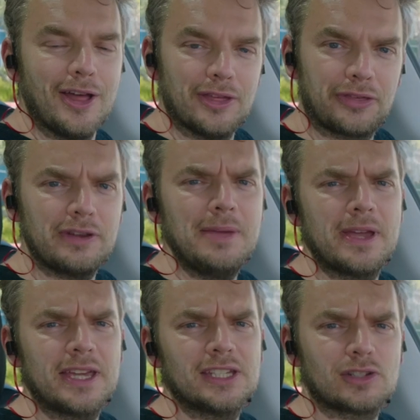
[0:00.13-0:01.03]
The three
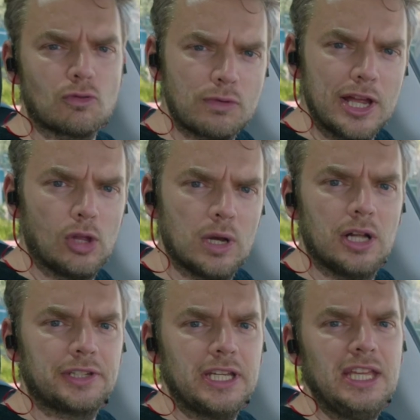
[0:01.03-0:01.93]
biggest
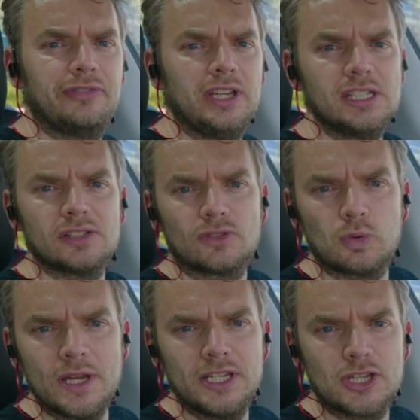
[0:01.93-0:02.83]
real-world EVs of
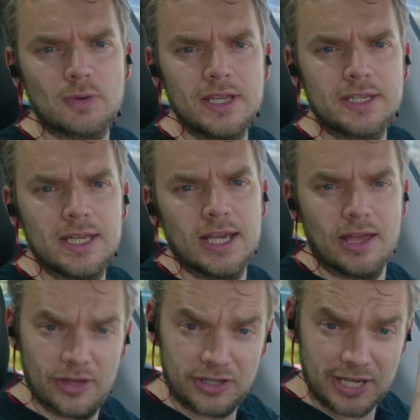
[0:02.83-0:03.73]
2020 are the